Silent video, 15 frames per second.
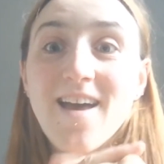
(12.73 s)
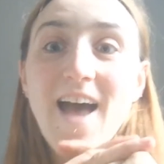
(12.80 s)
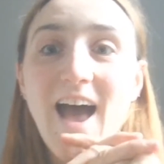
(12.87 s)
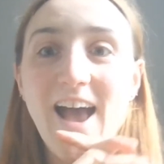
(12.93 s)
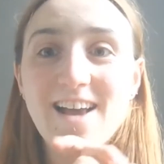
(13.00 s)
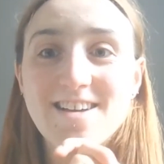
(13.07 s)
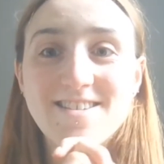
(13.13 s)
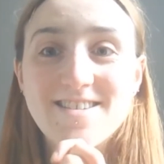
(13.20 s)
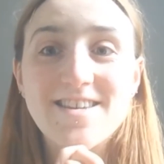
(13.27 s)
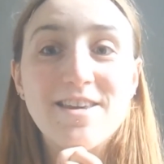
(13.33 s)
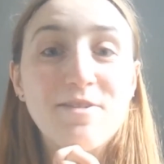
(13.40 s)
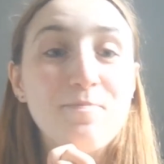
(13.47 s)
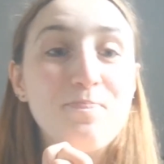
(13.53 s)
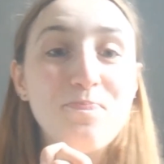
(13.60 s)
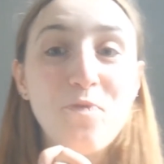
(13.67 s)
Hiya
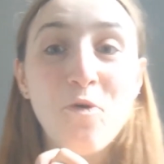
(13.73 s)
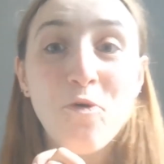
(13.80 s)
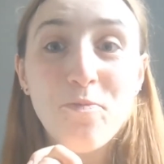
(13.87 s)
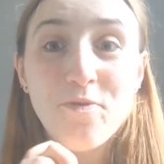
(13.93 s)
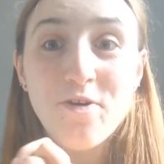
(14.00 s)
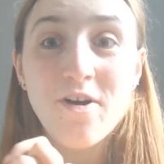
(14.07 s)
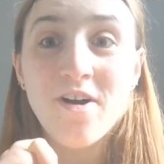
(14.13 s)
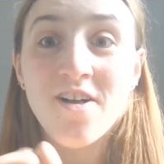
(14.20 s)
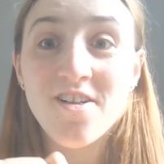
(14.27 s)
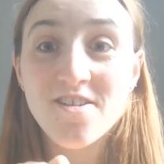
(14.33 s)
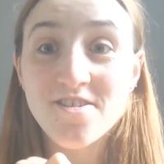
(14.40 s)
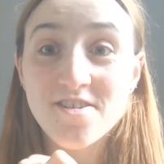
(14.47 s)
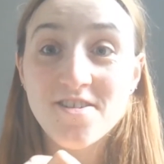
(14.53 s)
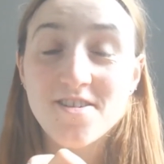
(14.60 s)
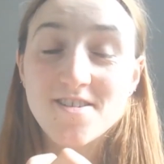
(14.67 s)
team, hope you're all
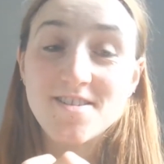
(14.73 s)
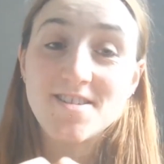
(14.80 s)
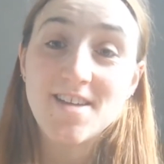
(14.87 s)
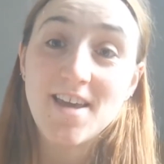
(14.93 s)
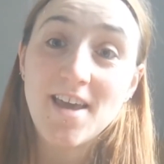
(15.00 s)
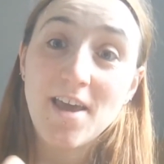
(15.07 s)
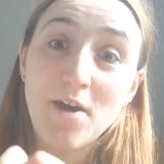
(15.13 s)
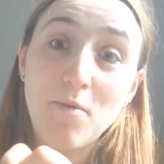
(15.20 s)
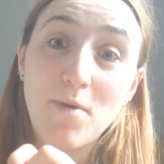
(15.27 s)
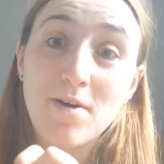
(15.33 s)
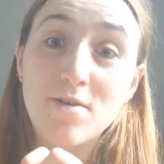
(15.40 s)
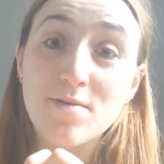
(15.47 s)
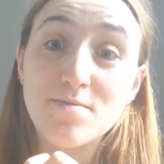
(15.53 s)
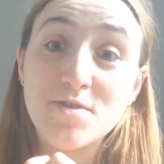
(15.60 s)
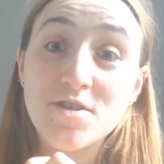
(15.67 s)
good today.
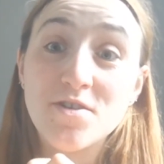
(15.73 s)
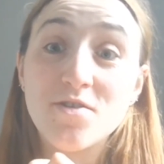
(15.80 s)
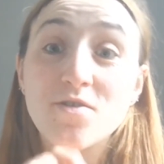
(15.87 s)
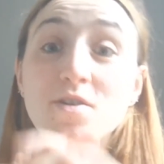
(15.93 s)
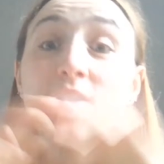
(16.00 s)
Welcome to